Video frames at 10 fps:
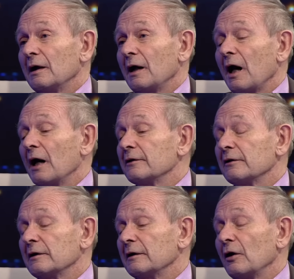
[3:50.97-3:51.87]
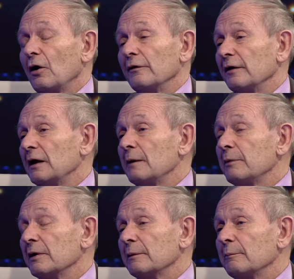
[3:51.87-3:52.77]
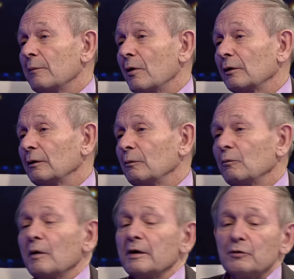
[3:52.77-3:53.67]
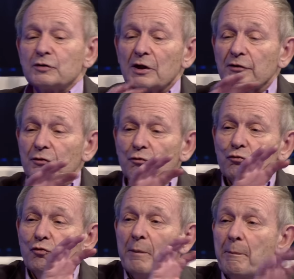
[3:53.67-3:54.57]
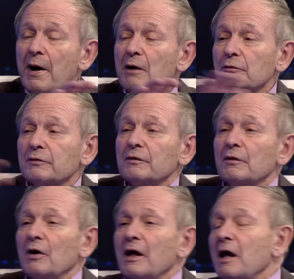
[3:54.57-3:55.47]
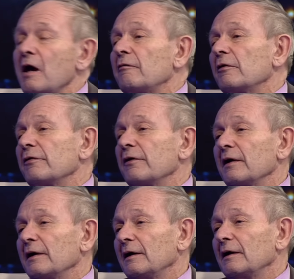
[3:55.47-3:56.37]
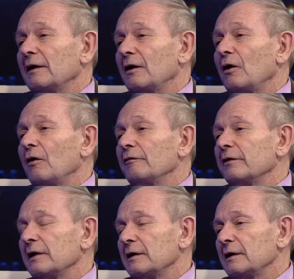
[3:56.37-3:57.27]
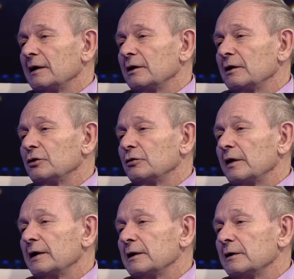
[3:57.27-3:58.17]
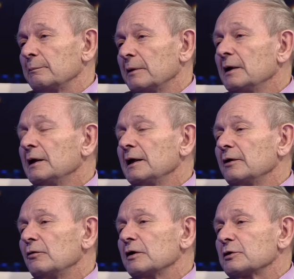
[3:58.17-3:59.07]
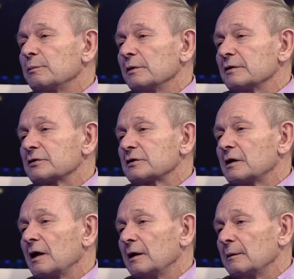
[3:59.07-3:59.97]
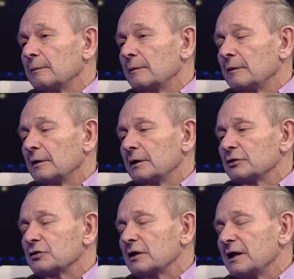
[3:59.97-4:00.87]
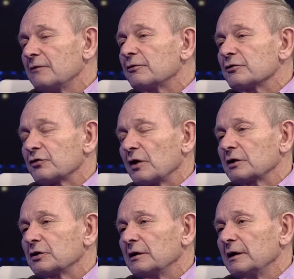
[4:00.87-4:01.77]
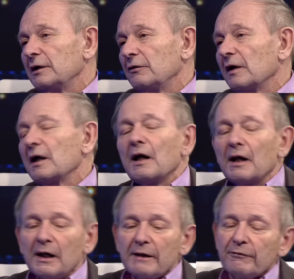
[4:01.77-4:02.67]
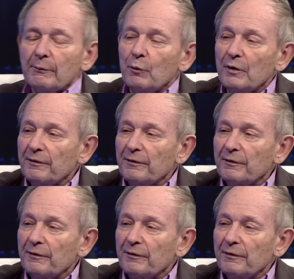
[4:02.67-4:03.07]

Either on the Libyan model, where you just rip out everything of the uranium enrichment infrastructure in Iran, leave them with